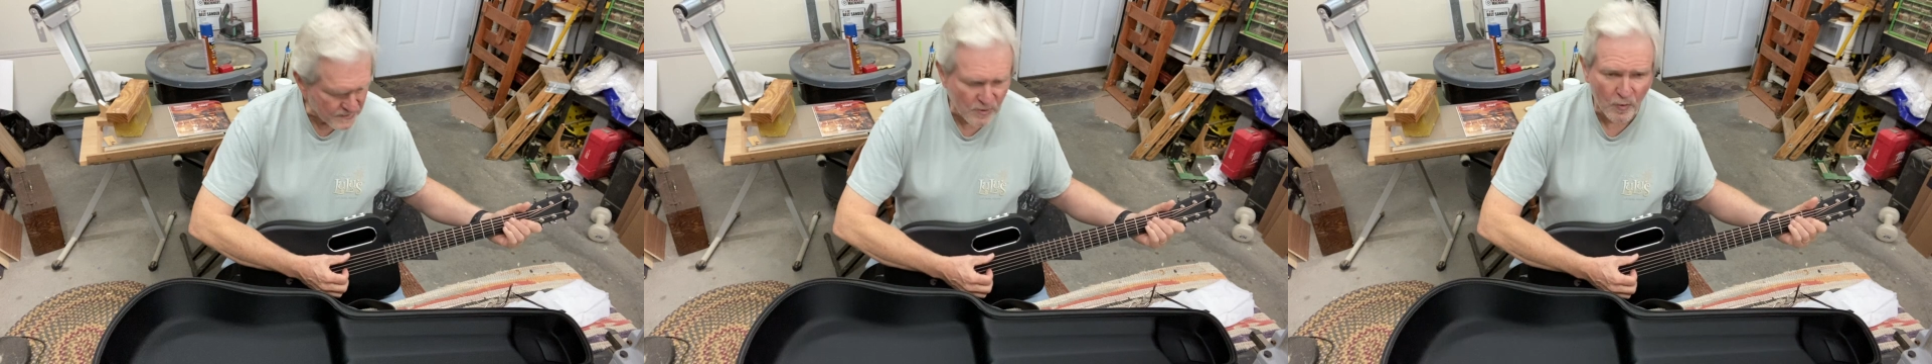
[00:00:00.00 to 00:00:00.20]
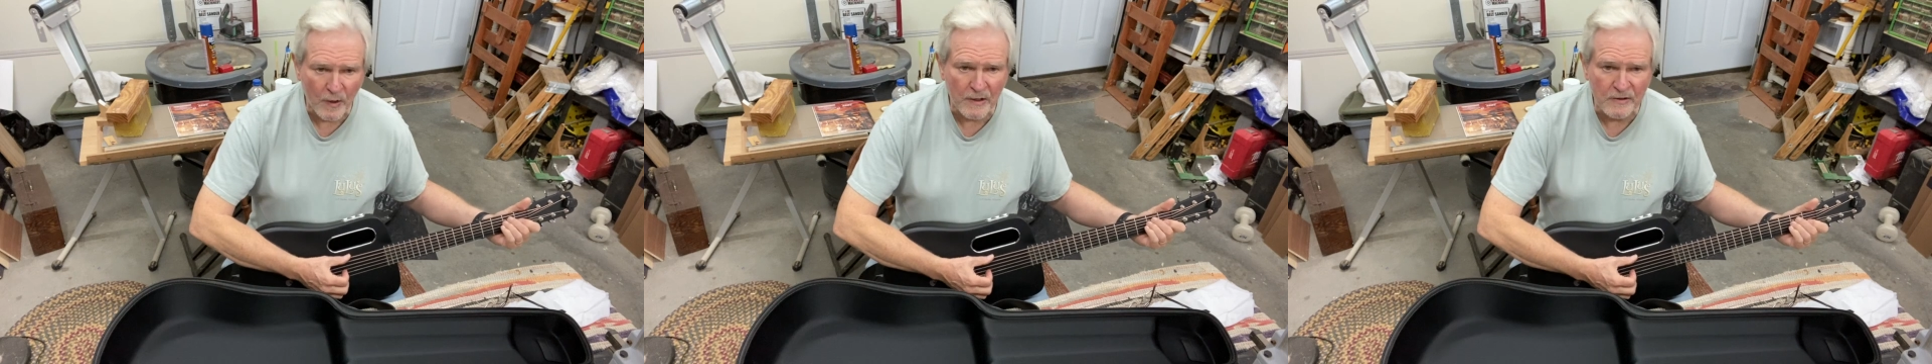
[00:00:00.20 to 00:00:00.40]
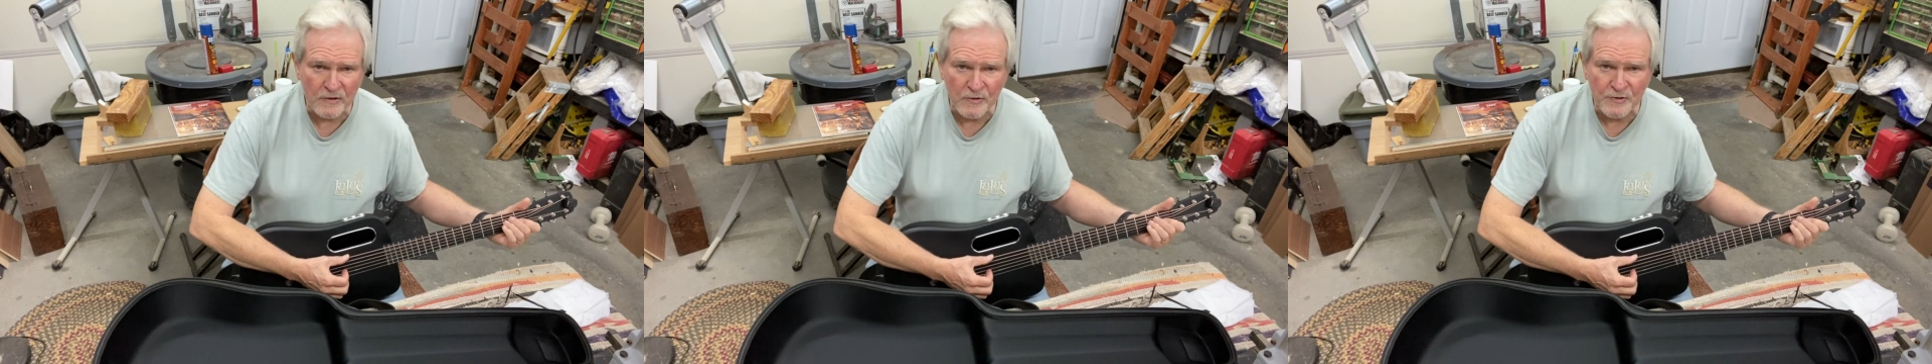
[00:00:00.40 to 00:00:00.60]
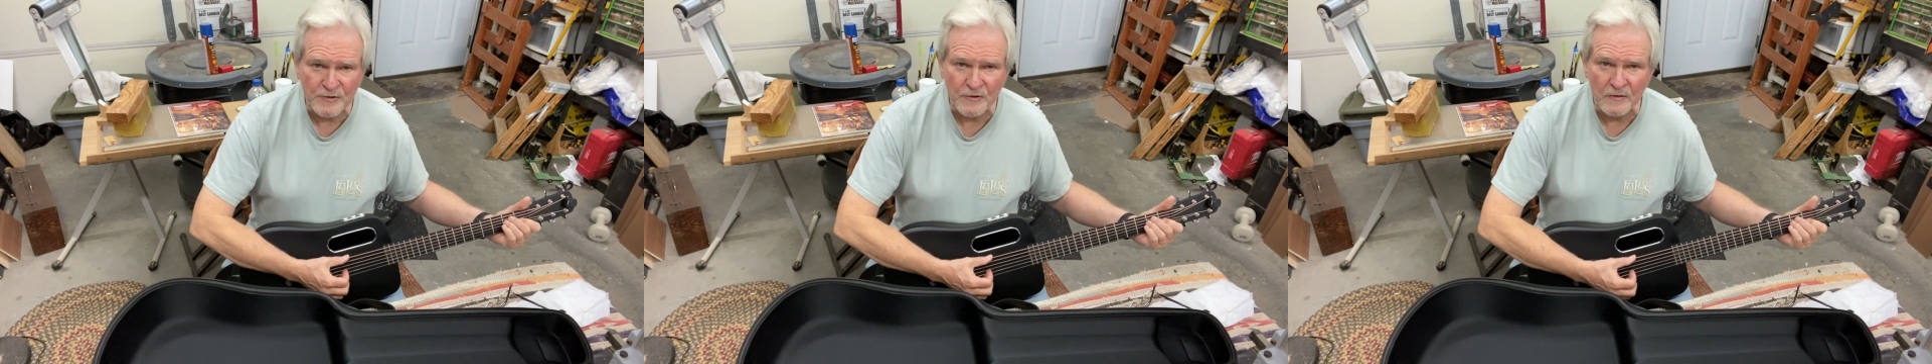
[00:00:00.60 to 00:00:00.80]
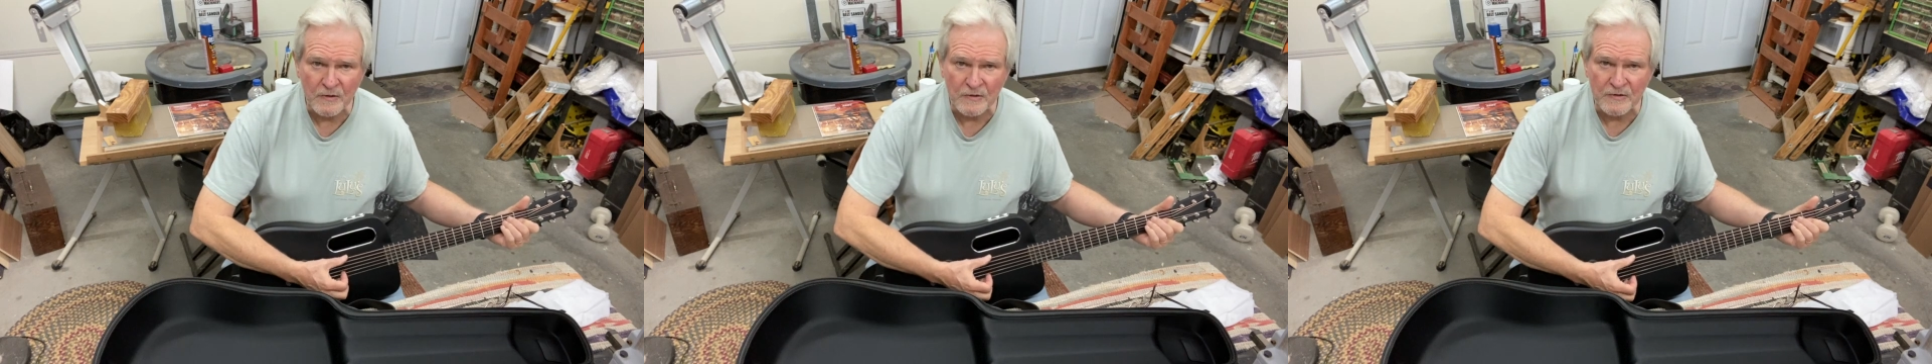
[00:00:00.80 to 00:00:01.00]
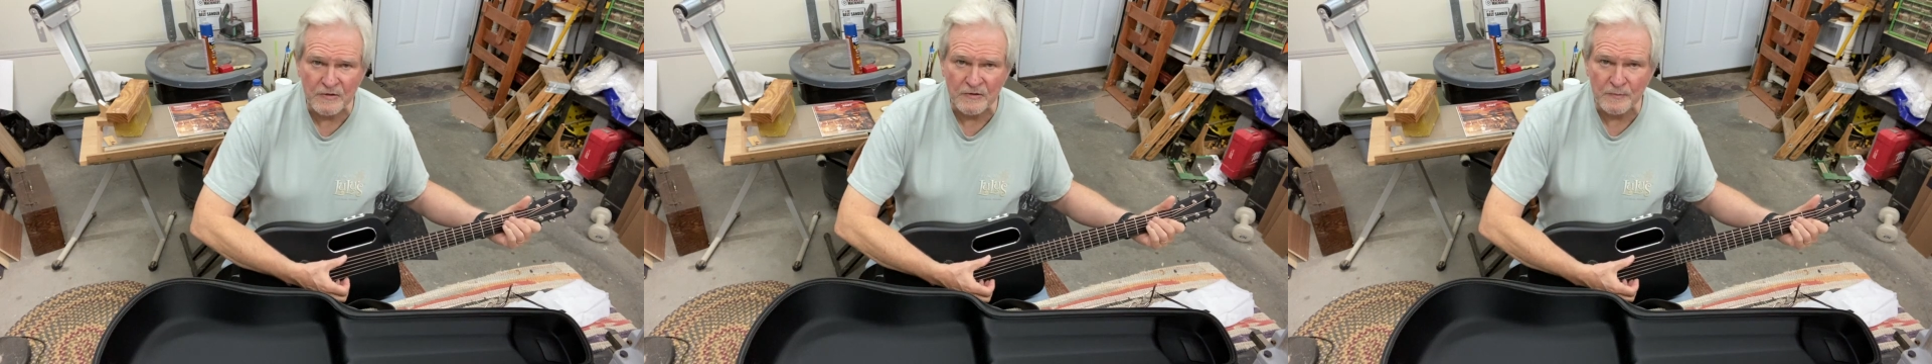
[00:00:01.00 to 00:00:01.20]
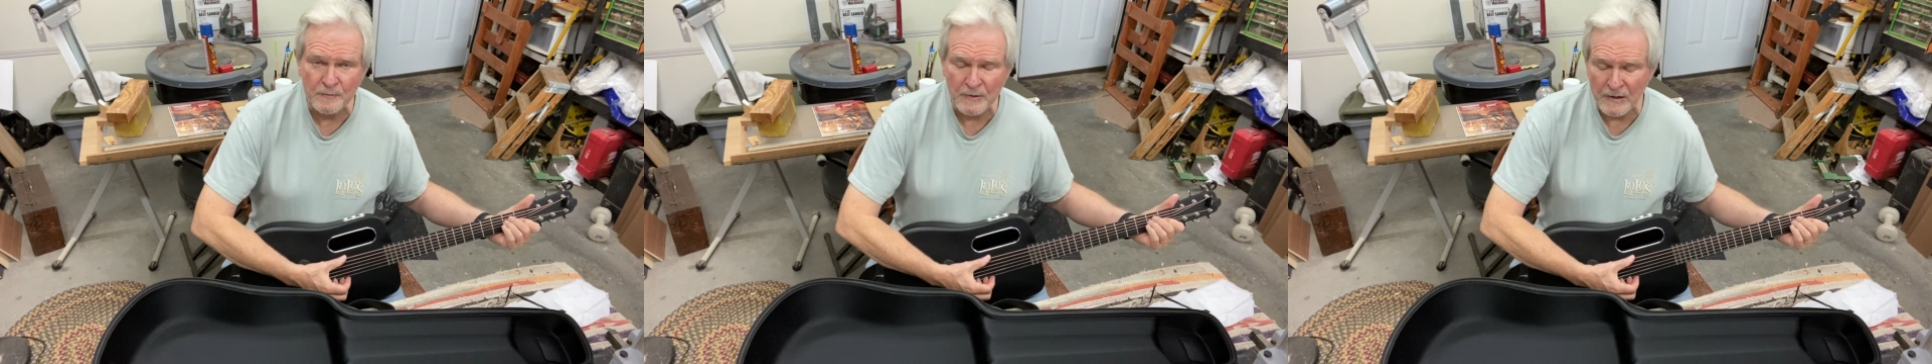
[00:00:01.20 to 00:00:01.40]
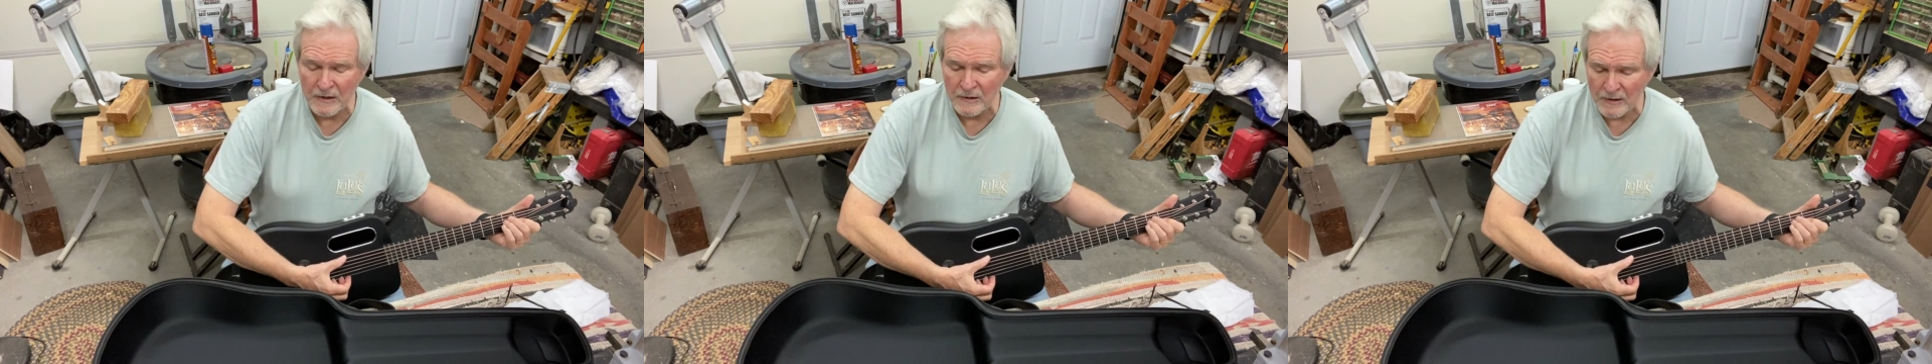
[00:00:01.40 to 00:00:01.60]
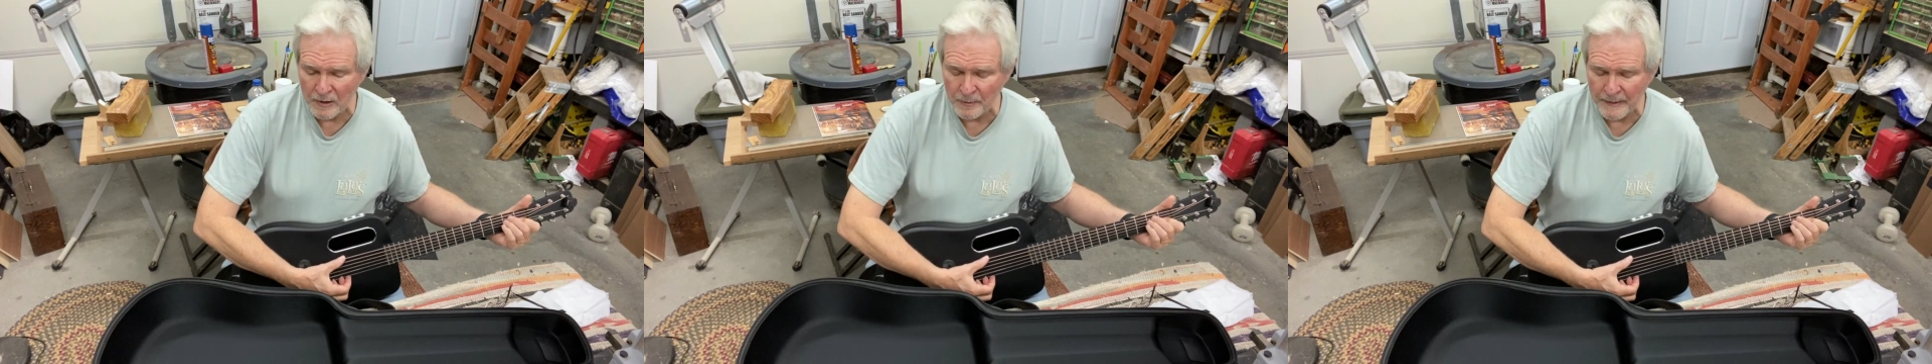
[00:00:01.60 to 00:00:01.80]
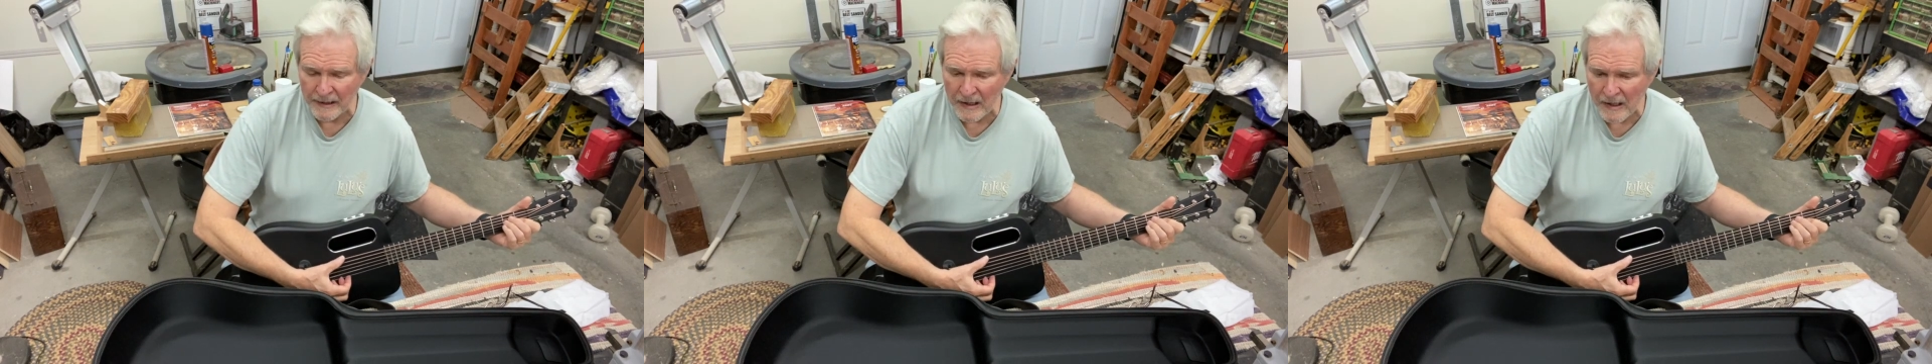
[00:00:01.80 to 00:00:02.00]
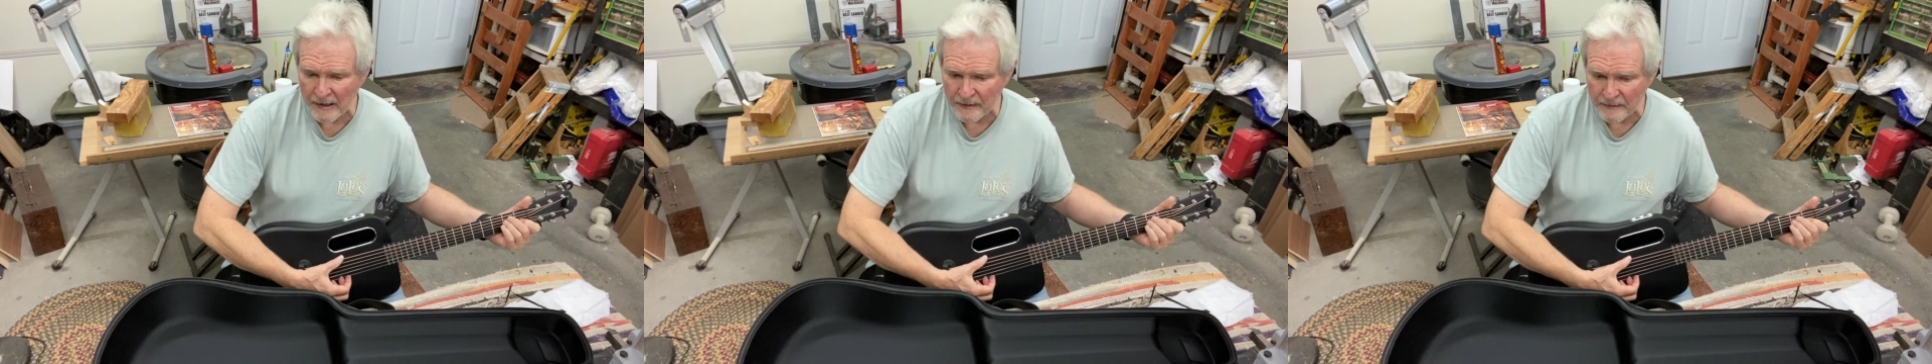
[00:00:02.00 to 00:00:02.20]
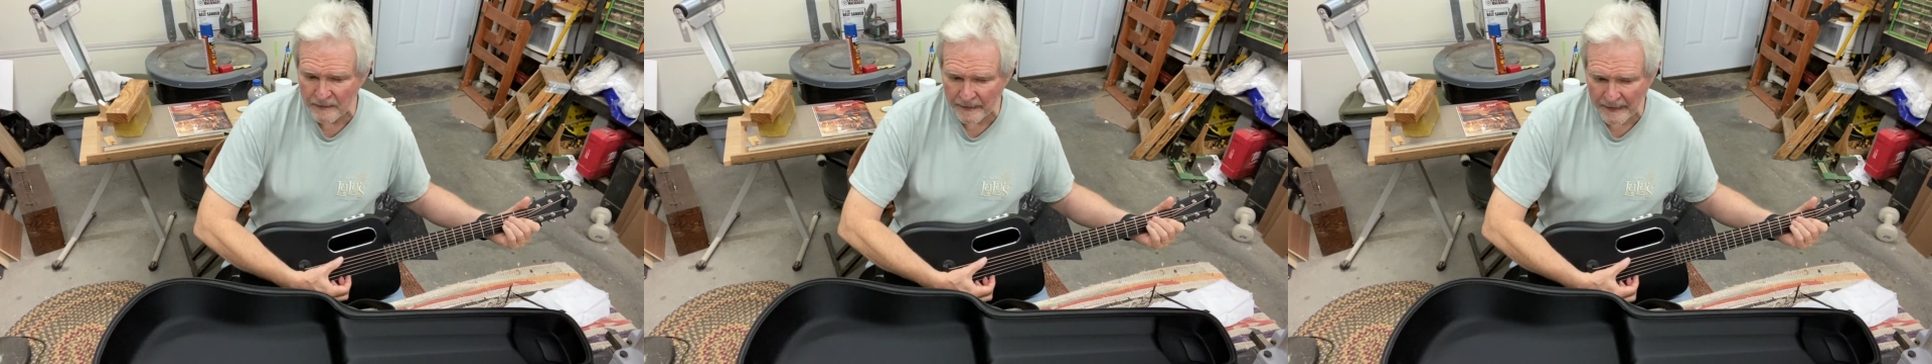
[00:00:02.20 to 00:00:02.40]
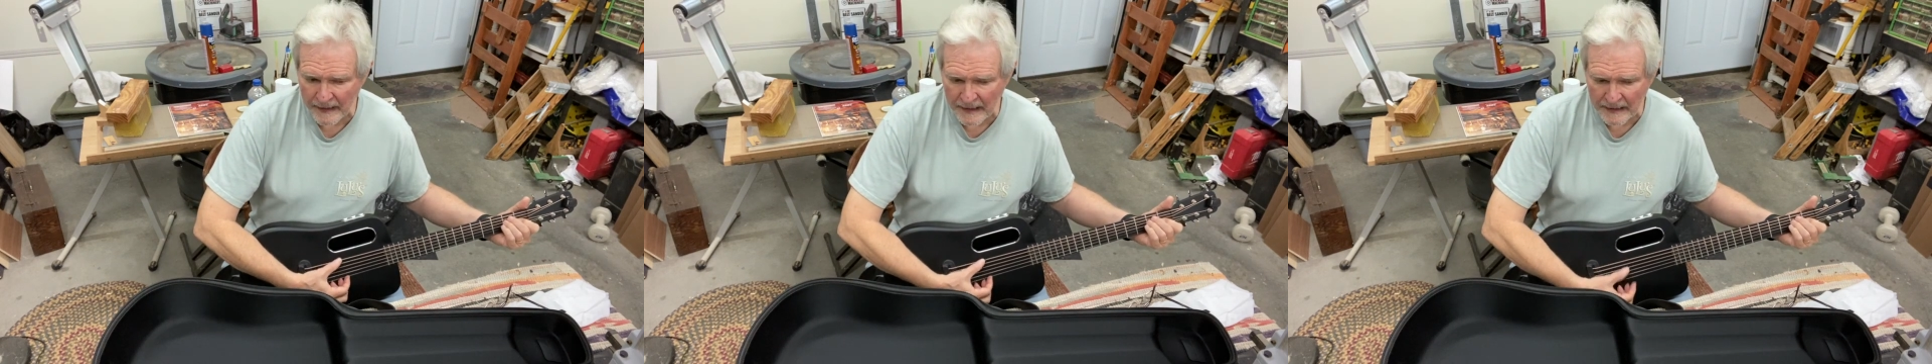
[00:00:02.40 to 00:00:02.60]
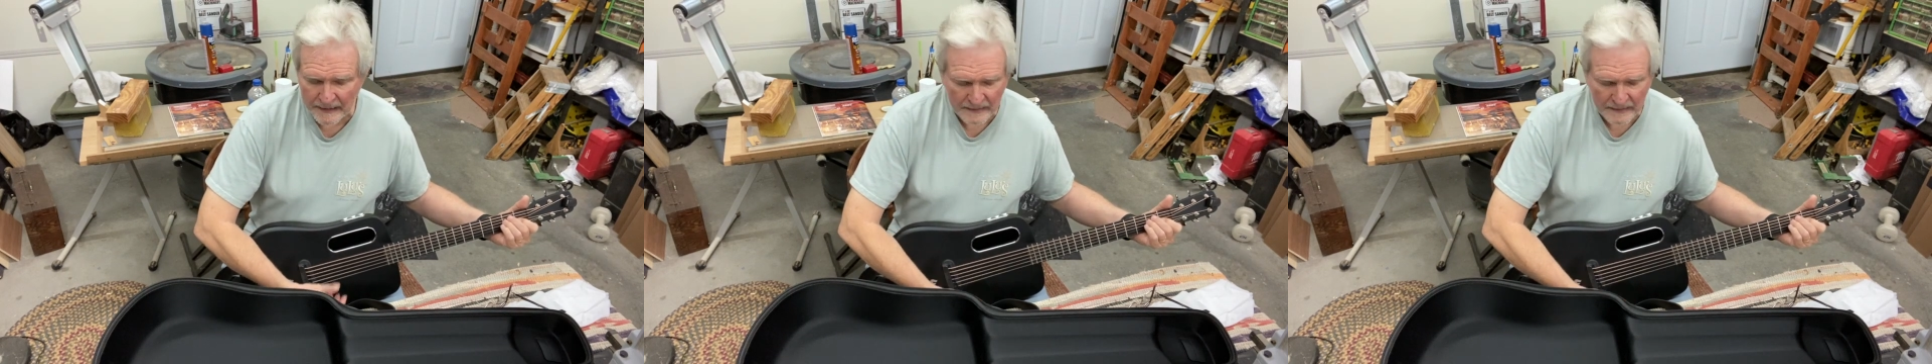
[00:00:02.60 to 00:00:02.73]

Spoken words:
quite used to this as being a little bit higher than that,